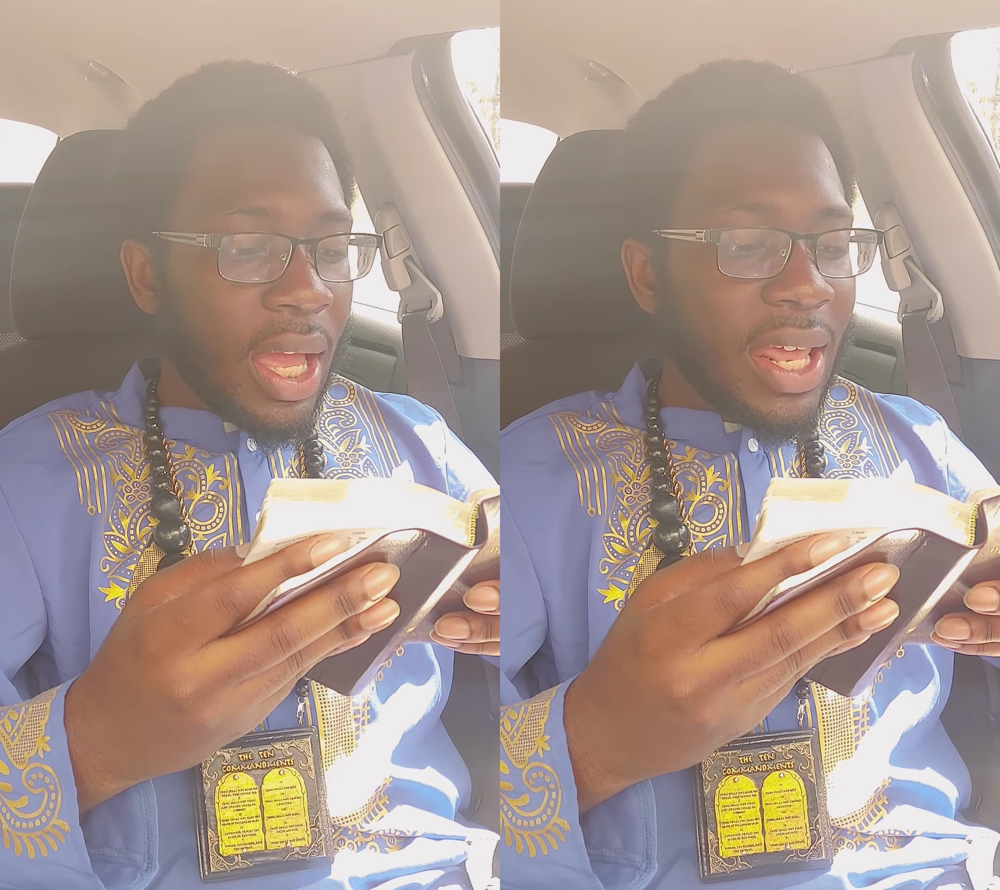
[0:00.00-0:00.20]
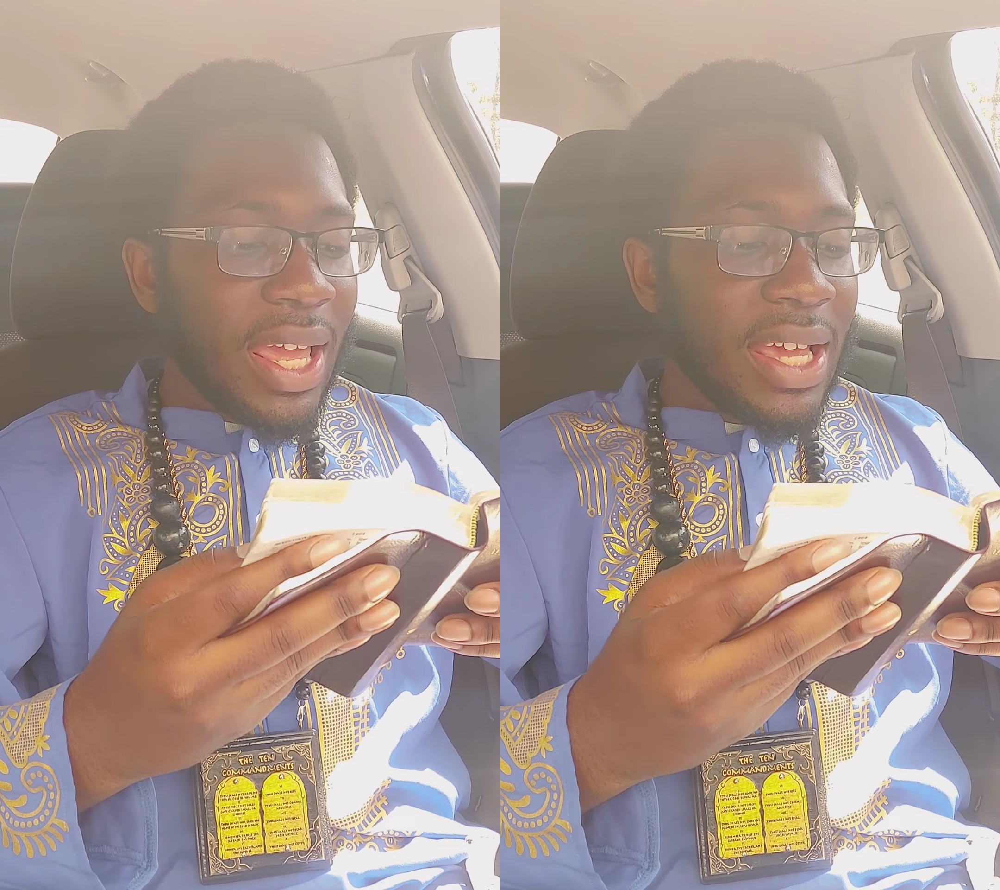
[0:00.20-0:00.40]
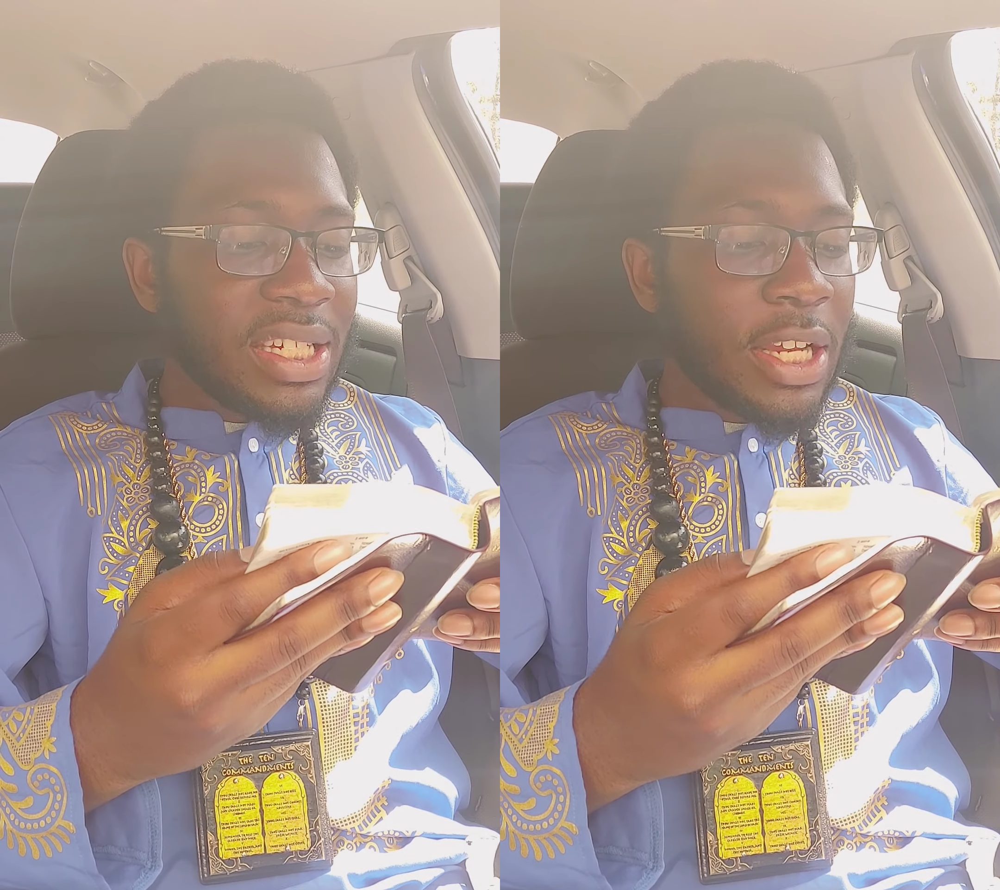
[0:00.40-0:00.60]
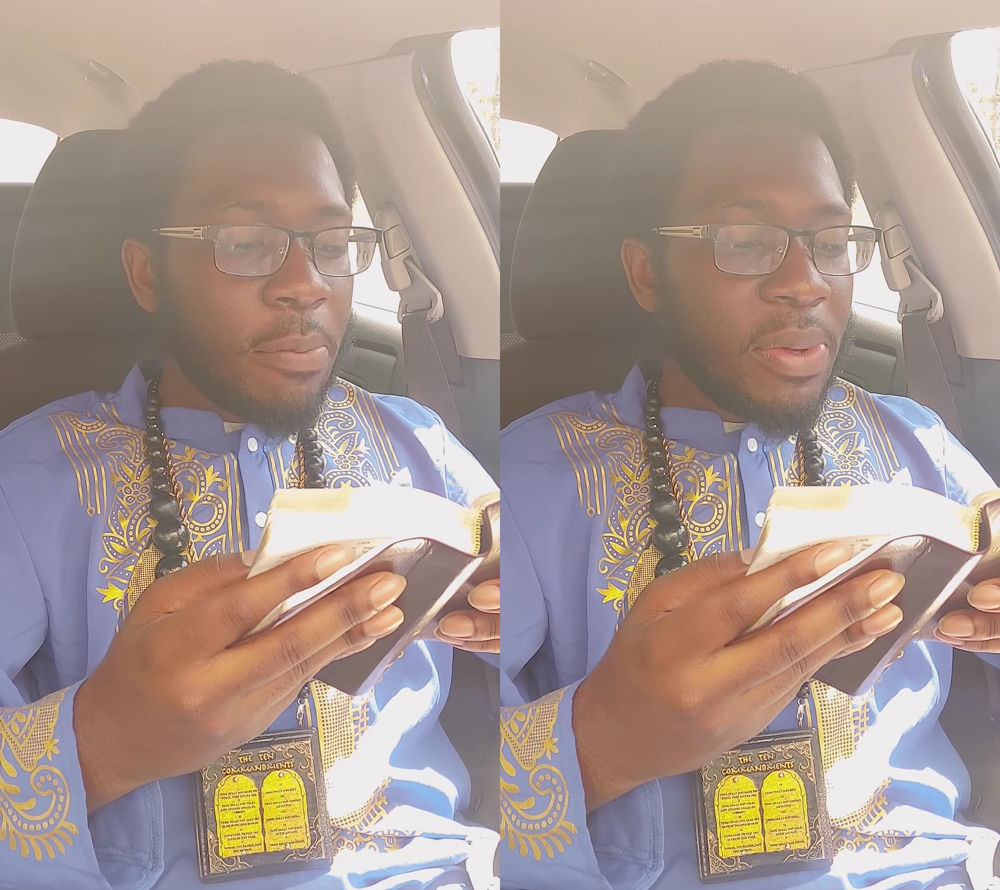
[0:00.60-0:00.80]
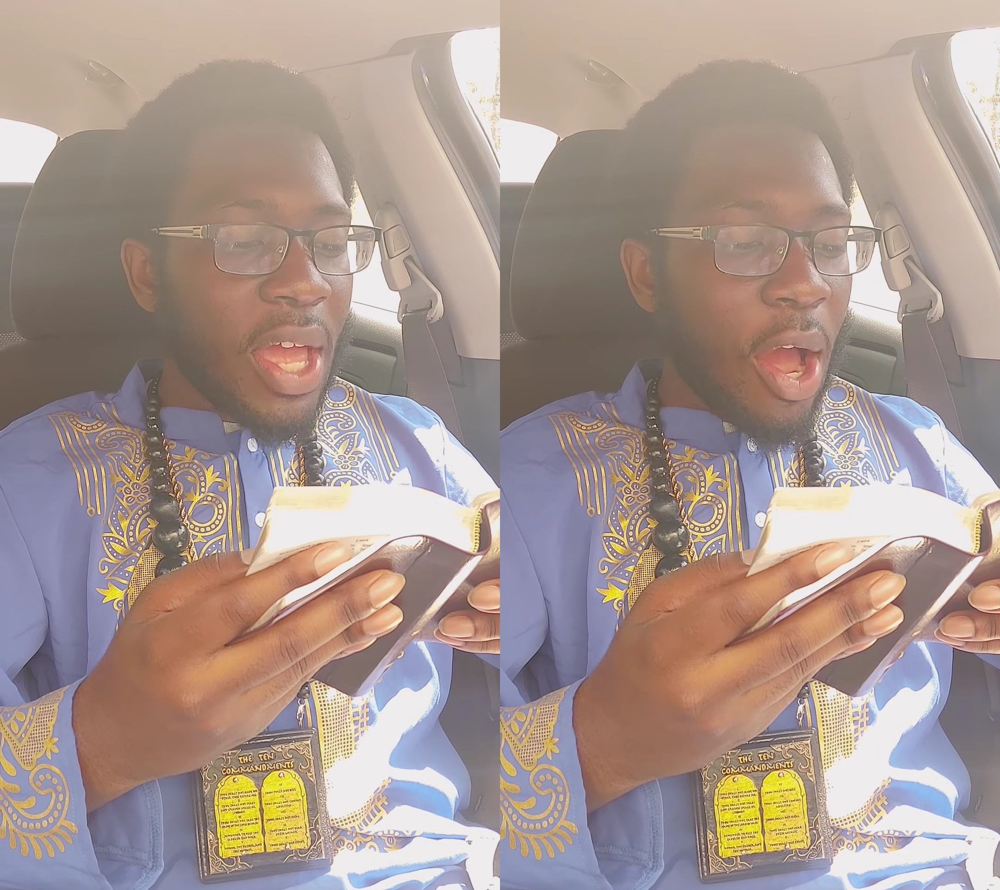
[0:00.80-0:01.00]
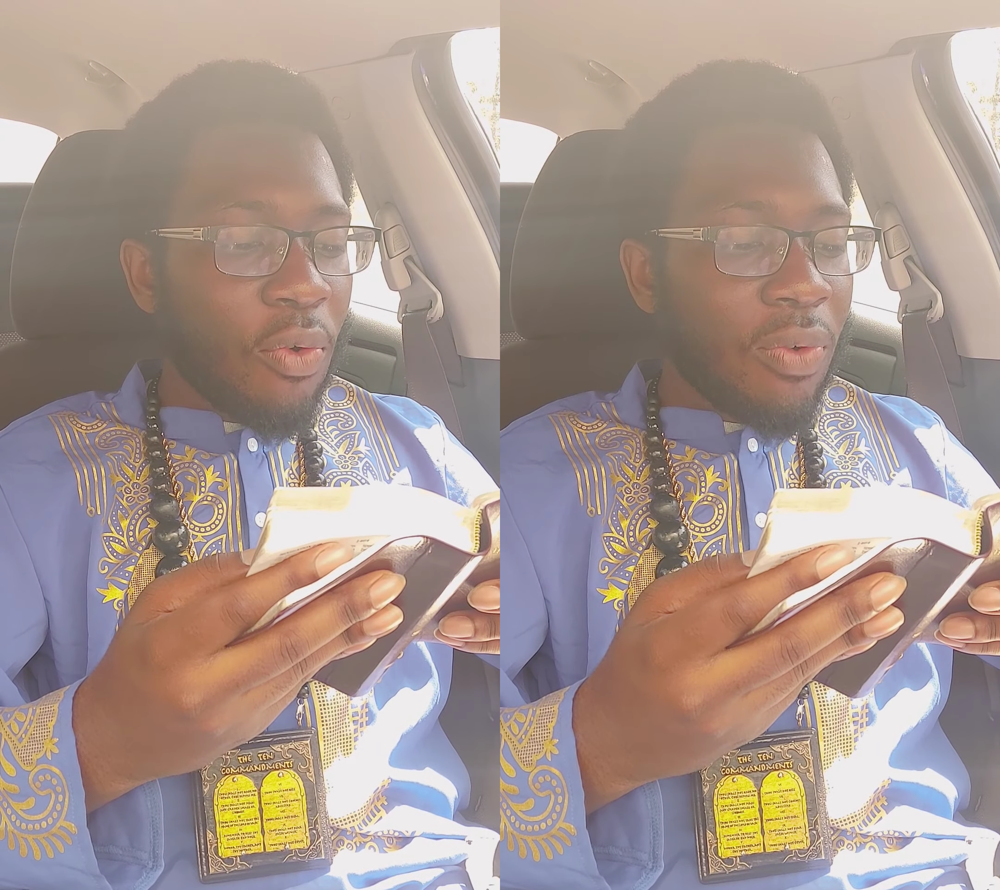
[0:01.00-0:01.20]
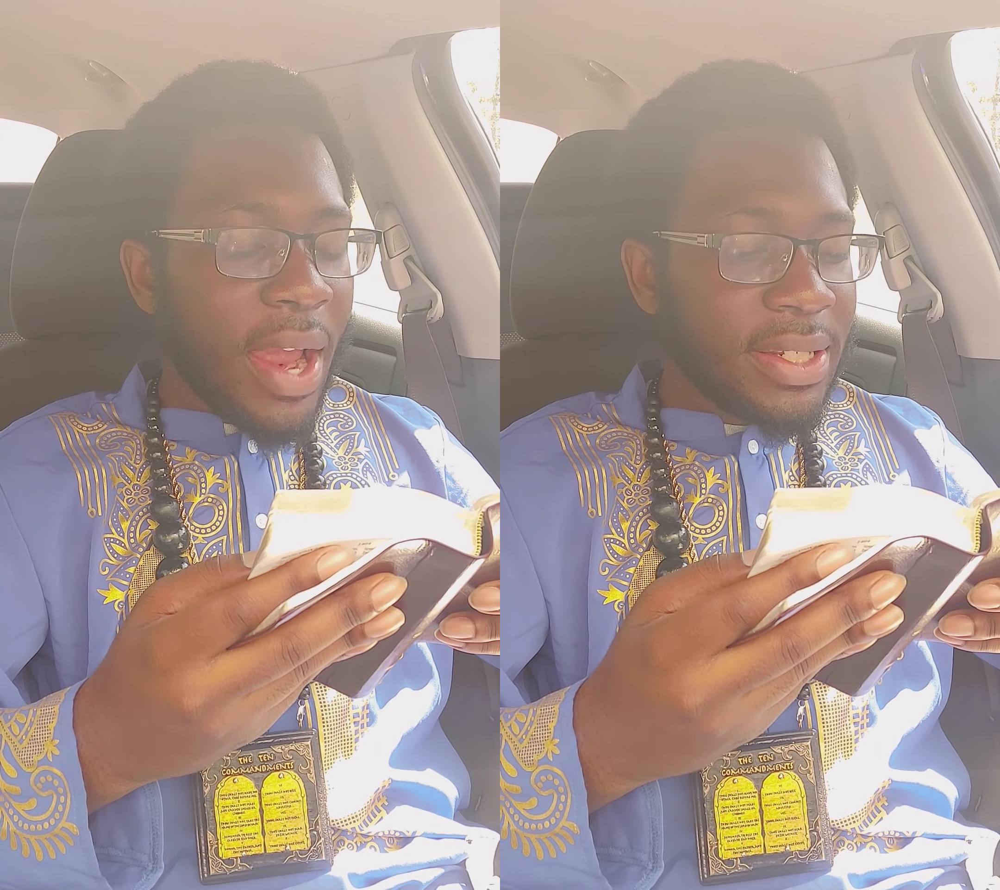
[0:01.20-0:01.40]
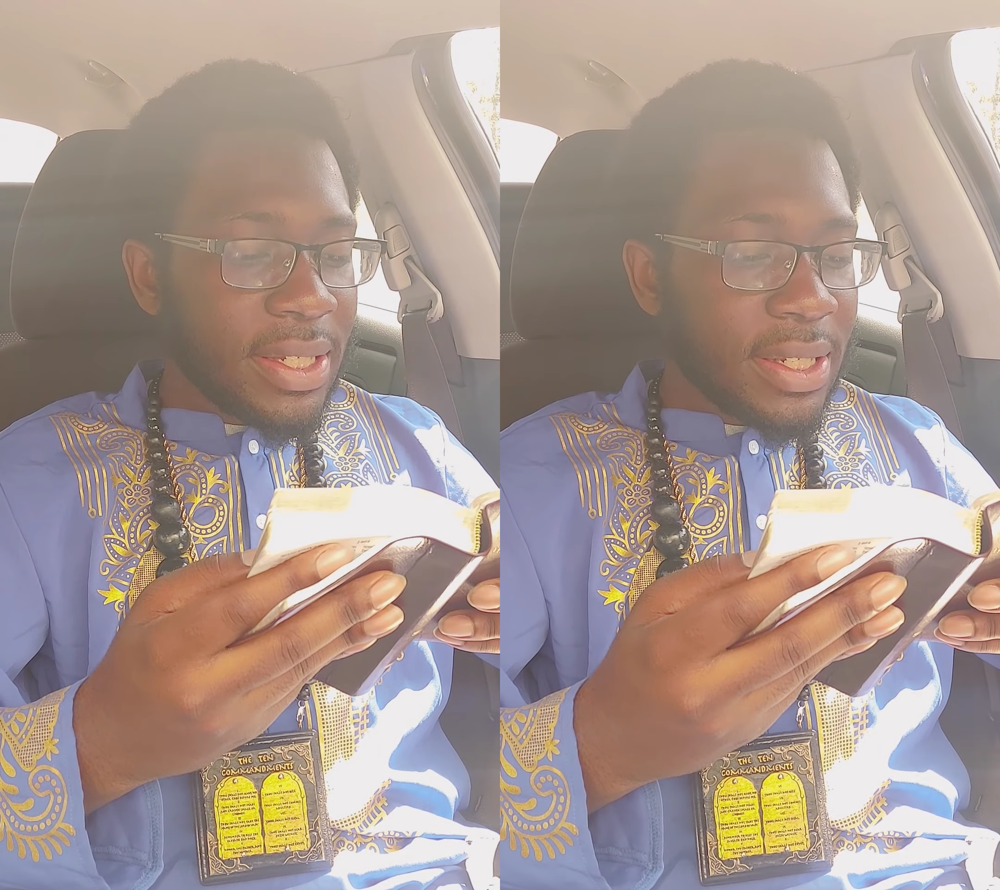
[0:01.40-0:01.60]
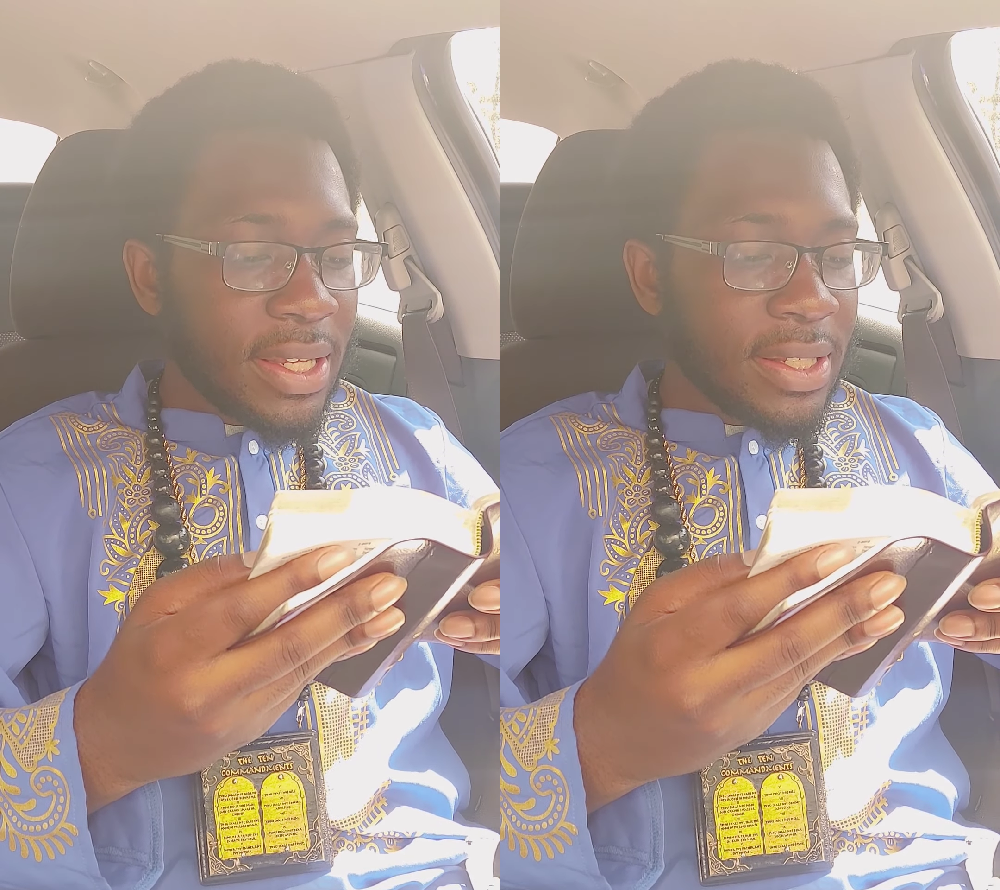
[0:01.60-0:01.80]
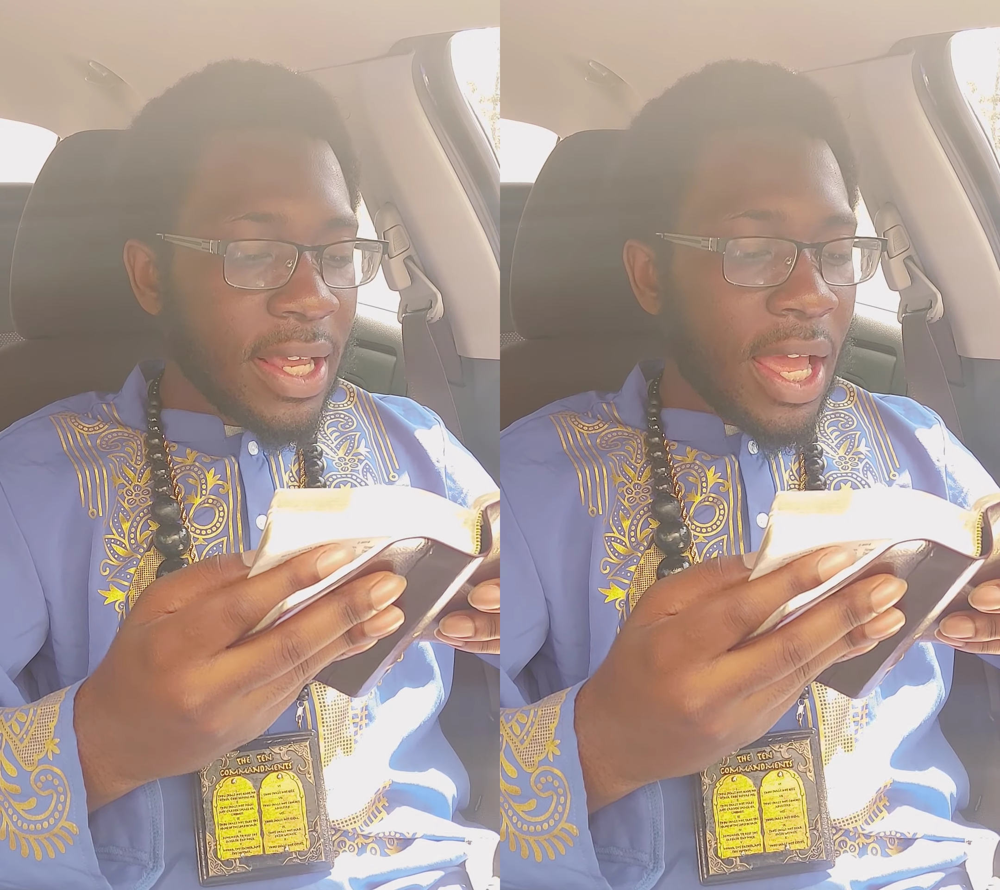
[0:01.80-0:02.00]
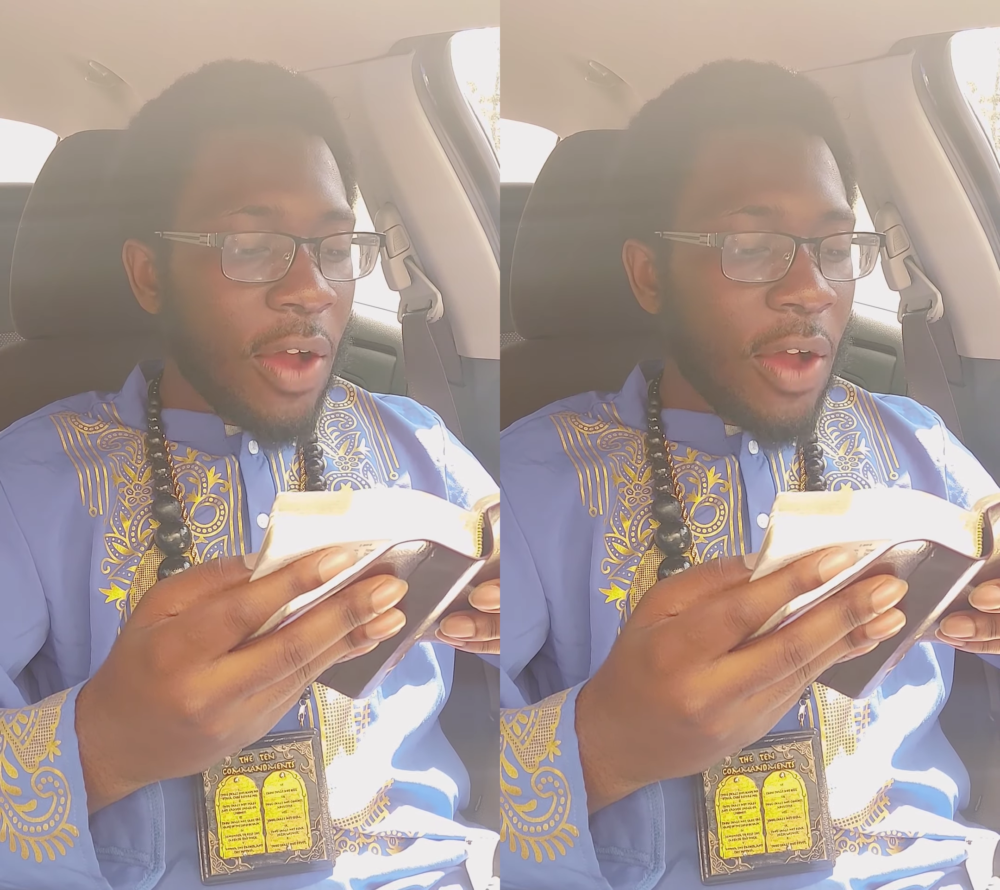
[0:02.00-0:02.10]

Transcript: and it shall be our righteousness